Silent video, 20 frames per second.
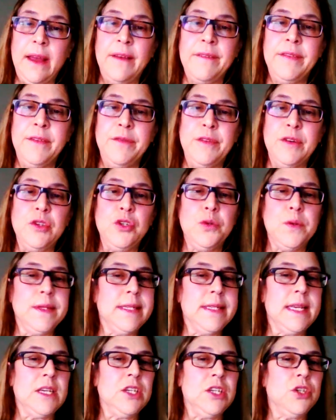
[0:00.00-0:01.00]
of the virtual
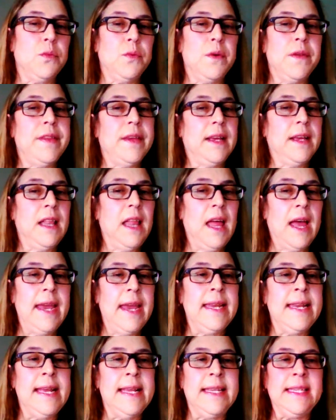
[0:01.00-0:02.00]
session with the
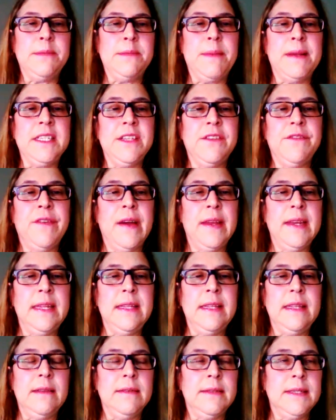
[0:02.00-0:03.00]
client and
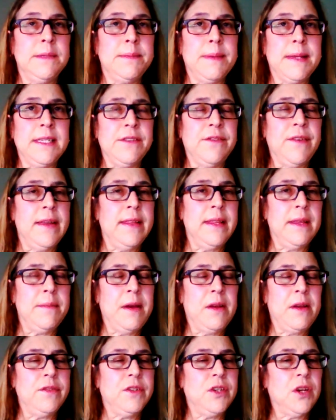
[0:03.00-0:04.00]
specifying the
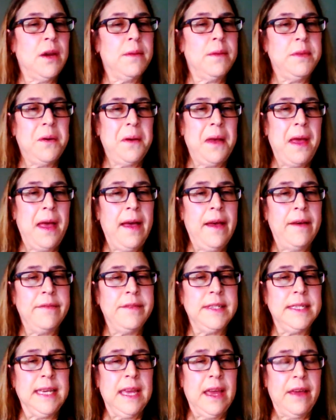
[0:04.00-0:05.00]
amount of time you
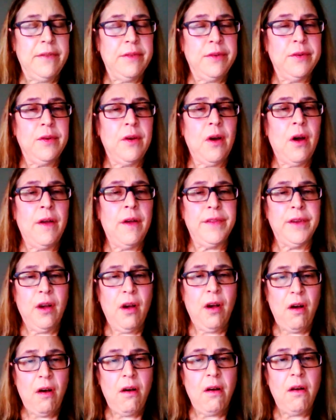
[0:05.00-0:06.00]
have together on the
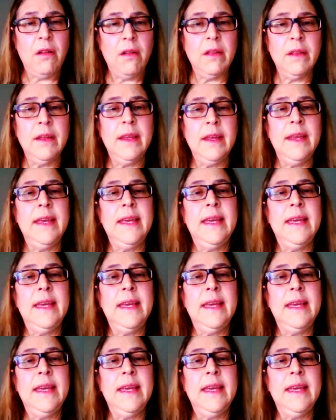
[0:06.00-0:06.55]
call